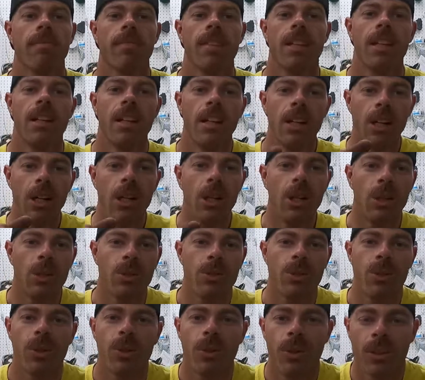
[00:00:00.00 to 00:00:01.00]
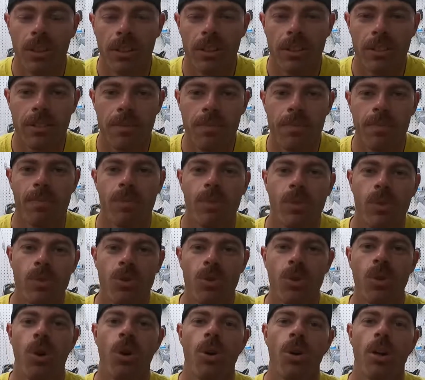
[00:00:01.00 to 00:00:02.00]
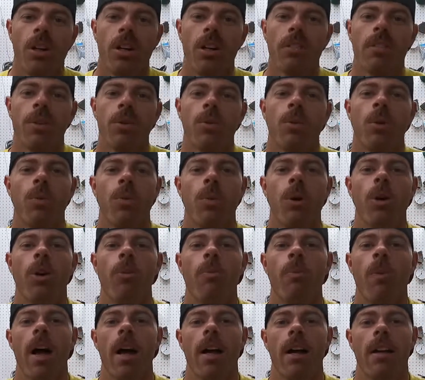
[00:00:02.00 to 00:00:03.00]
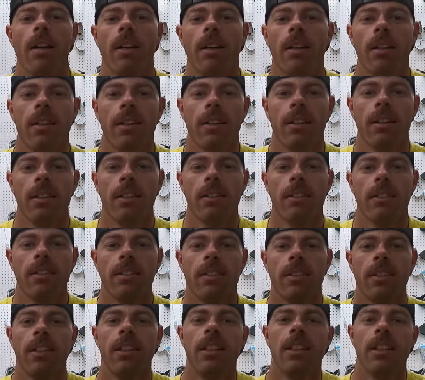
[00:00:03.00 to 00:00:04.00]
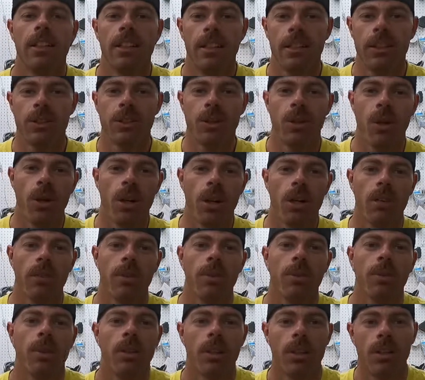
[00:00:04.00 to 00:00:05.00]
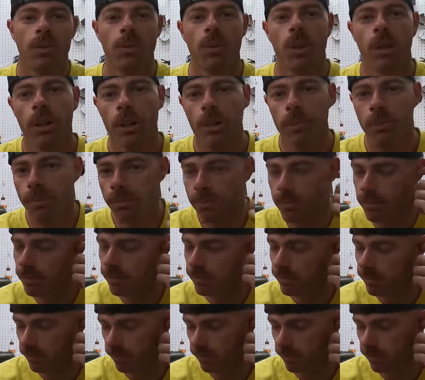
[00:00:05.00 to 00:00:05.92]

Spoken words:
What's going on, everyone? Welcome back. What's going on, everyone? Welcome